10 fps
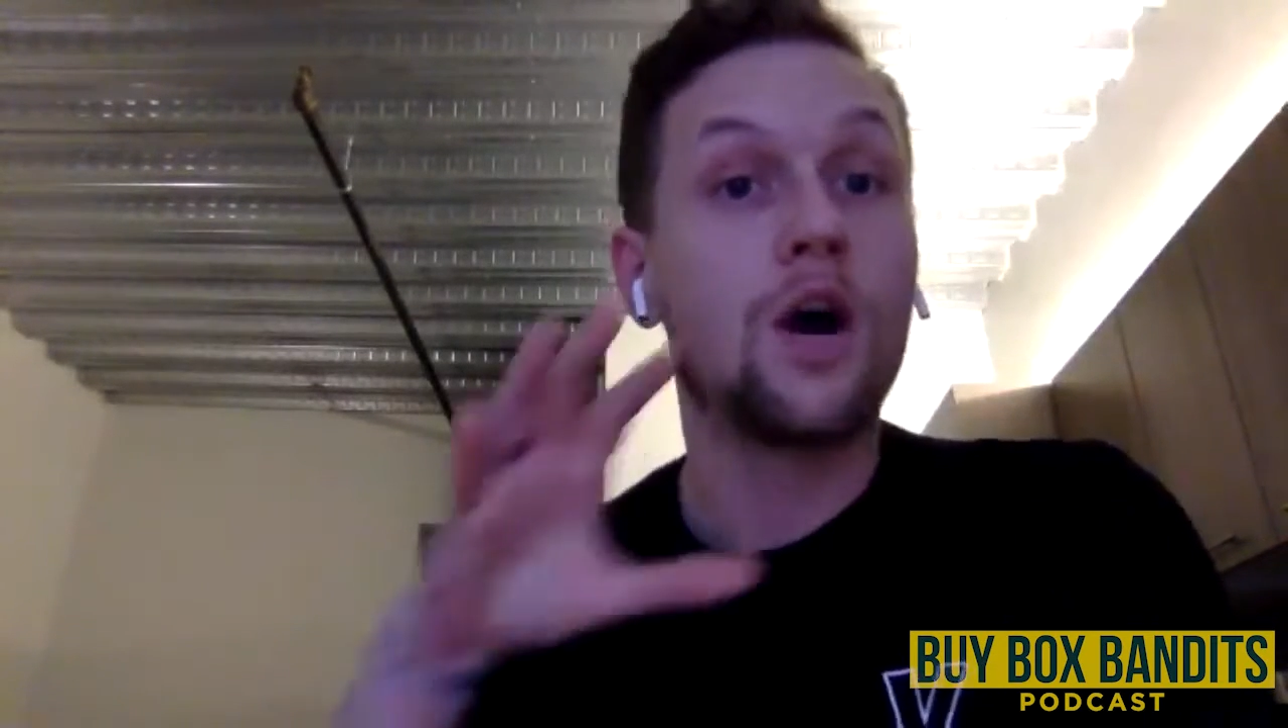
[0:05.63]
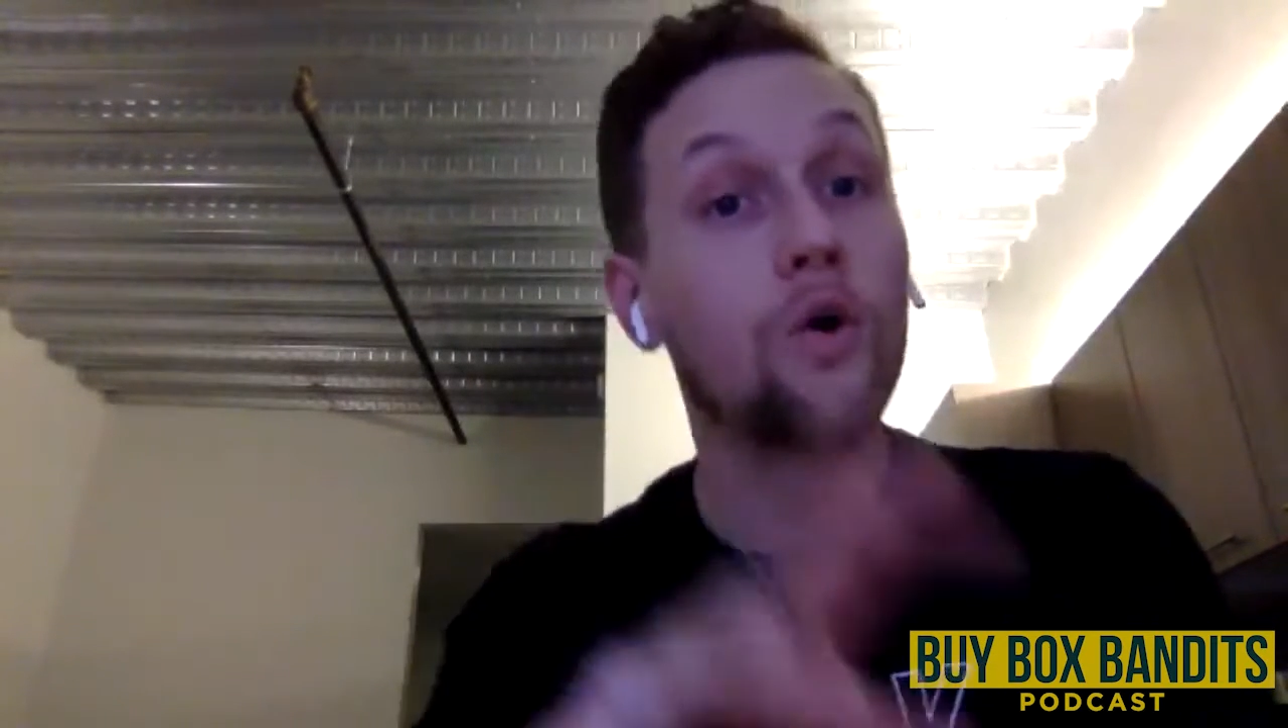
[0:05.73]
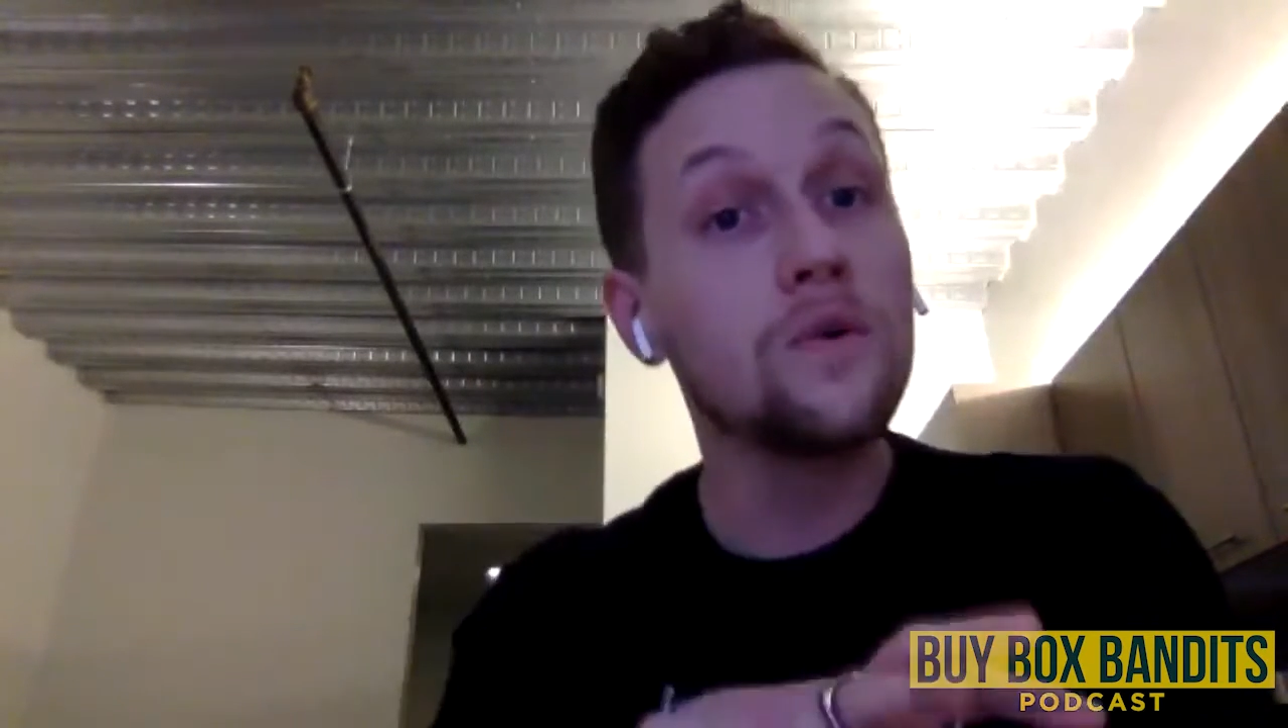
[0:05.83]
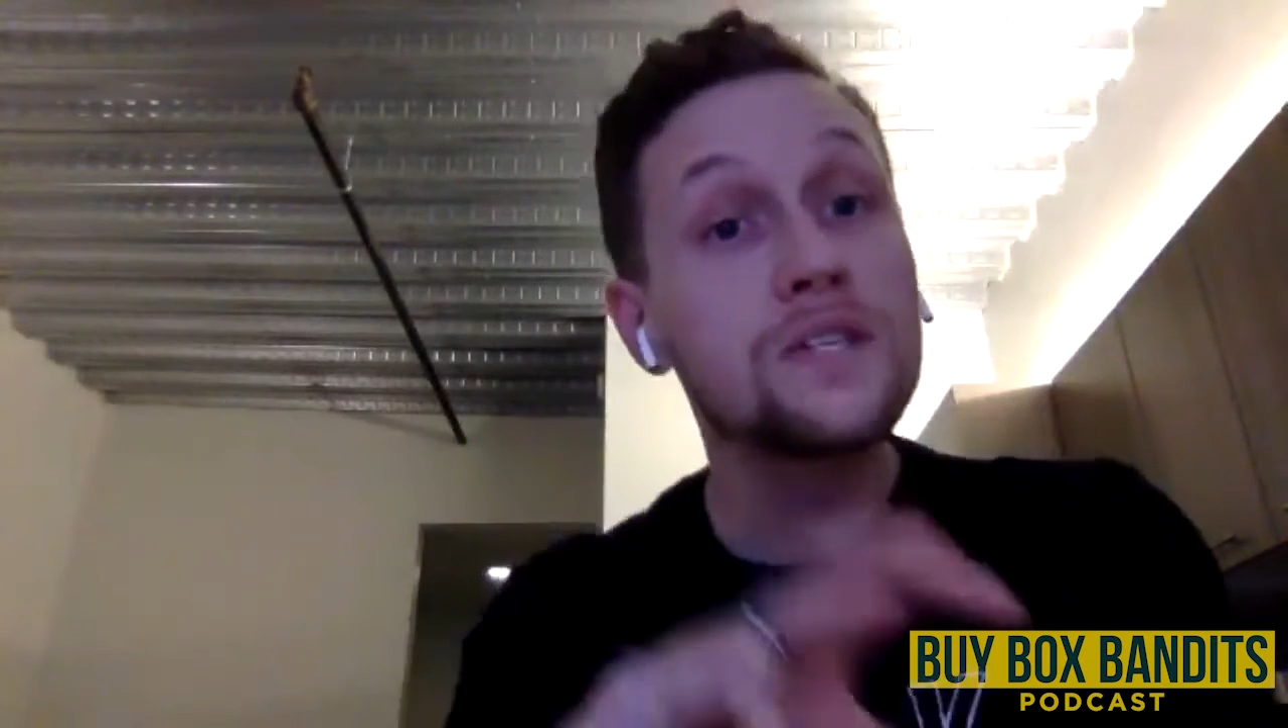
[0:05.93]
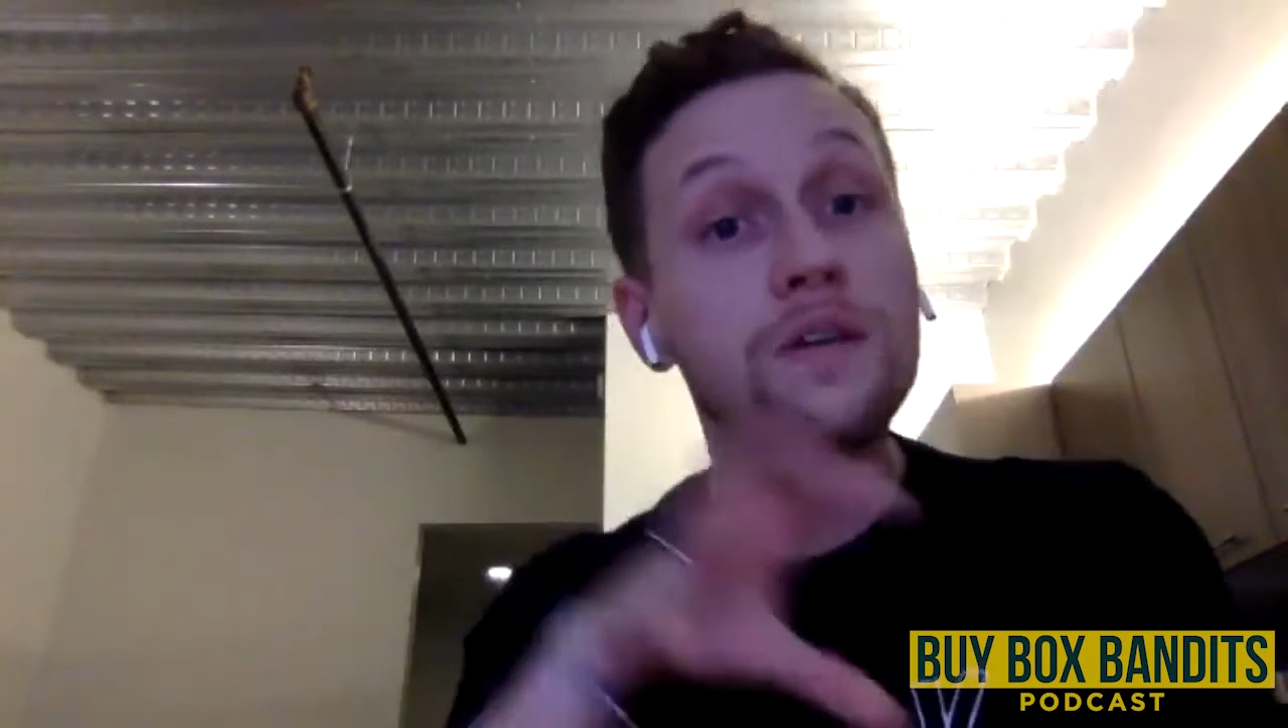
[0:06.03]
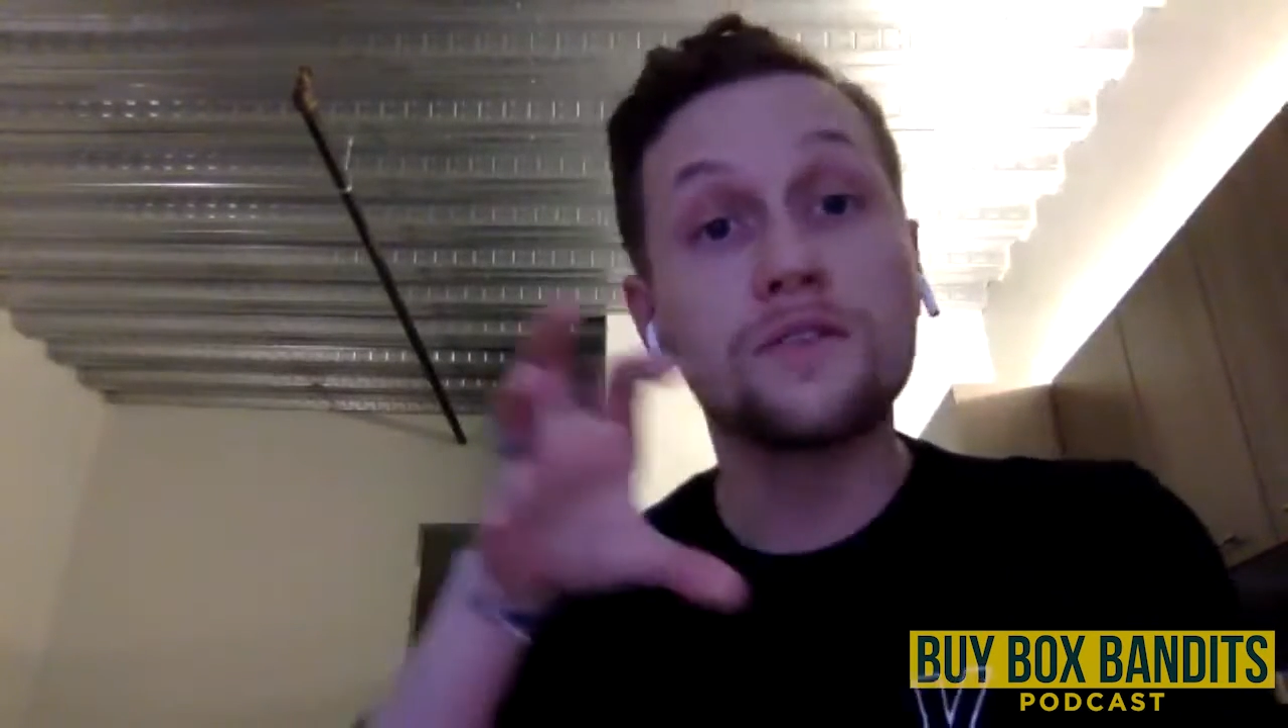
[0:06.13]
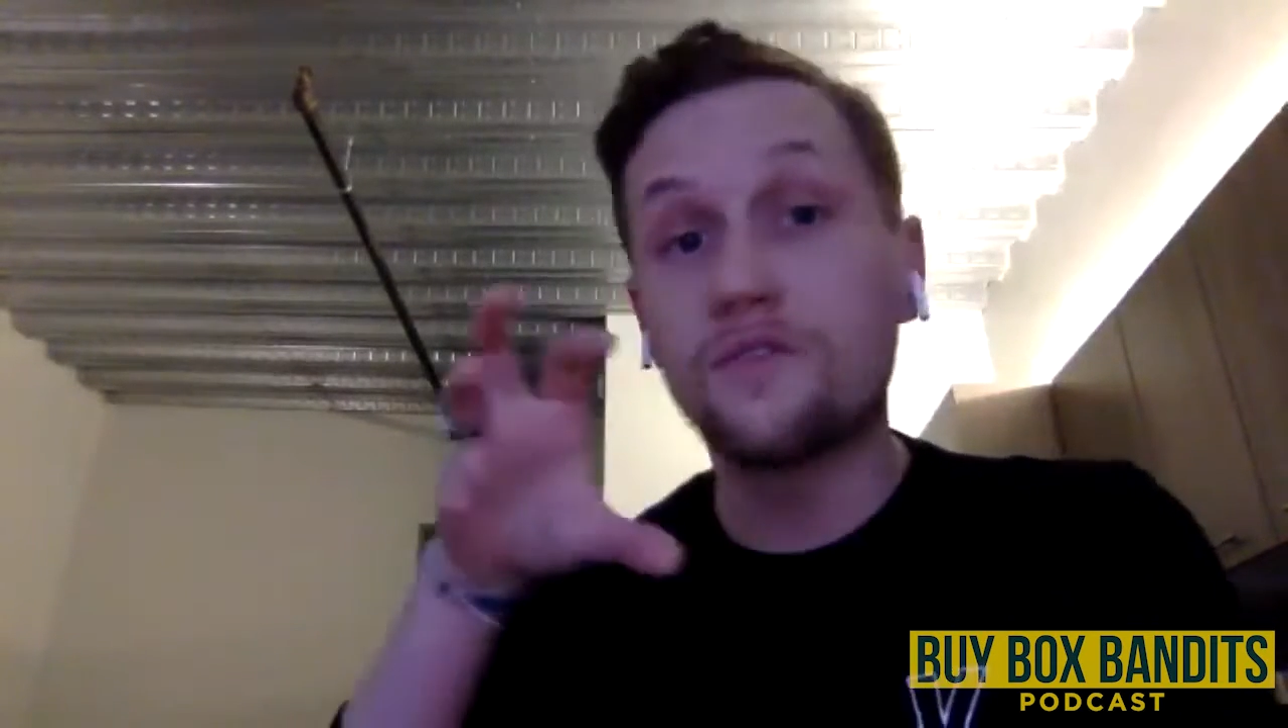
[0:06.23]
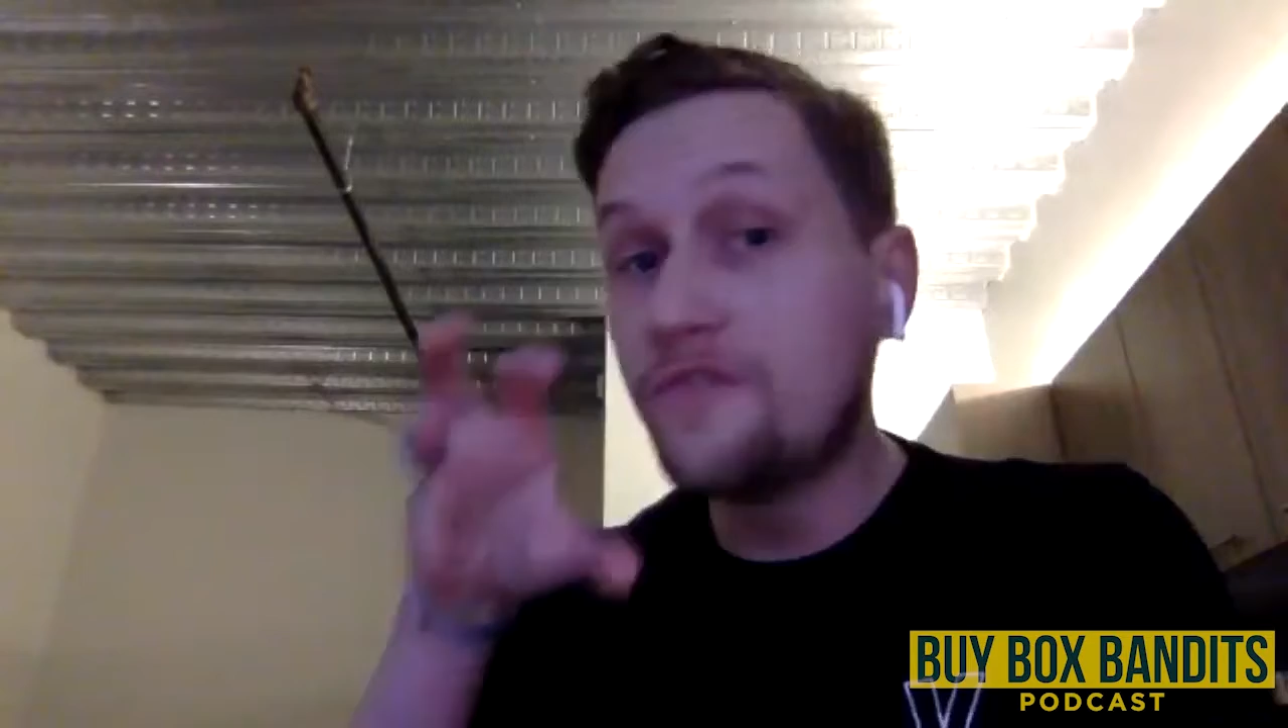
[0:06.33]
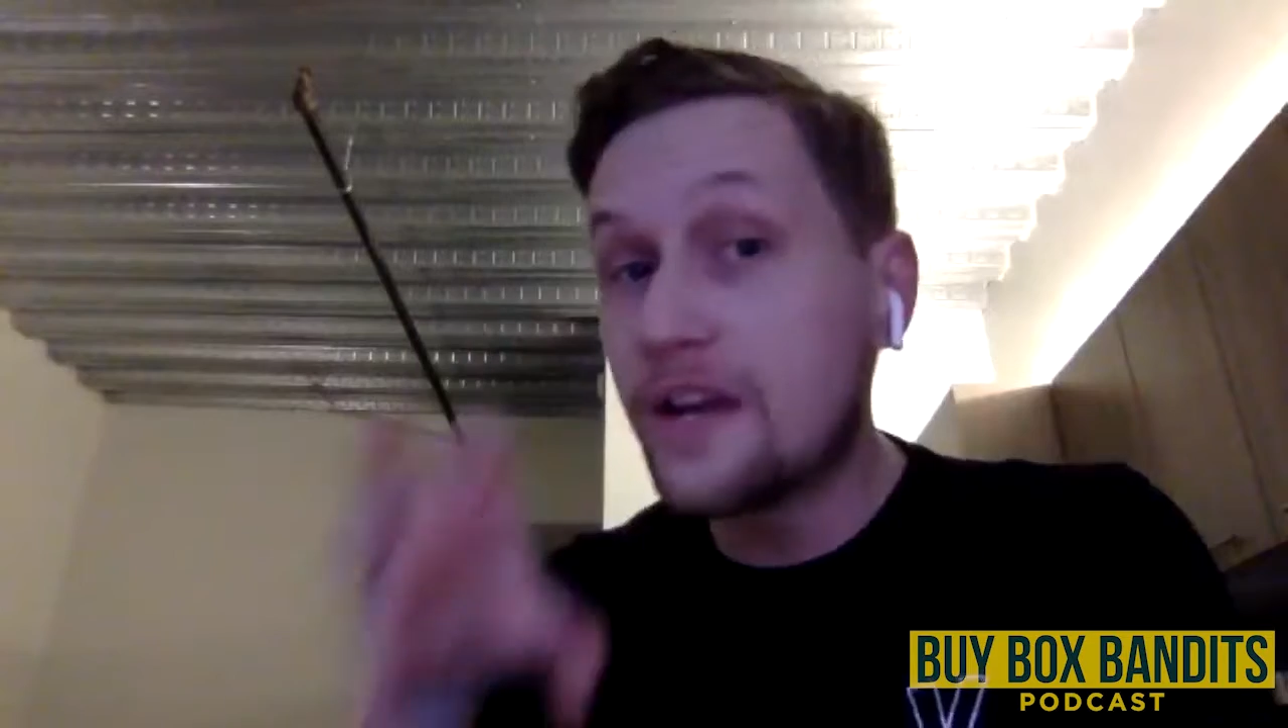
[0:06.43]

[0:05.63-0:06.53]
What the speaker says: Wholesale is